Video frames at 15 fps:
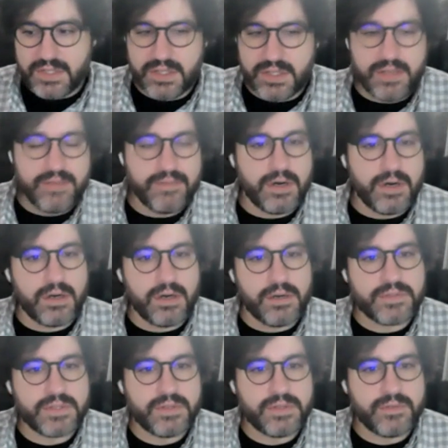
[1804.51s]
this shit
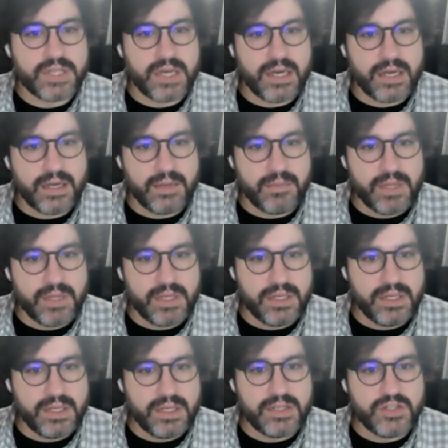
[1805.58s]
evolves over time
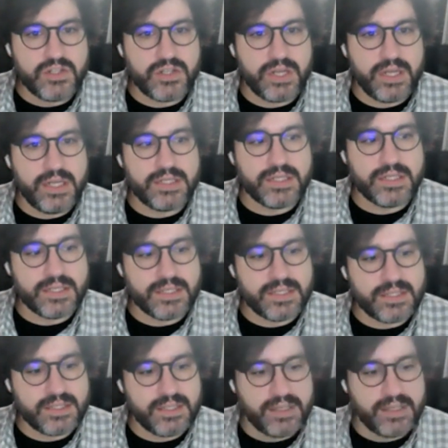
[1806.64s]
and changes.